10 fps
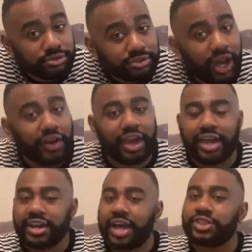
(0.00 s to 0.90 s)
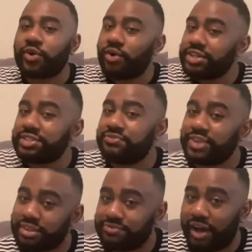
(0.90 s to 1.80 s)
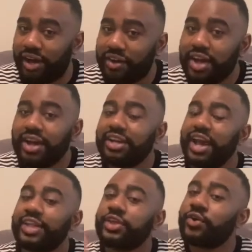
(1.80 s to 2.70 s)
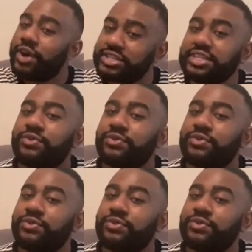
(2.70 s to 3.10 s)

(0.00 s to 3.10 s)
Okay? Not the crunchy 54. Not the crusty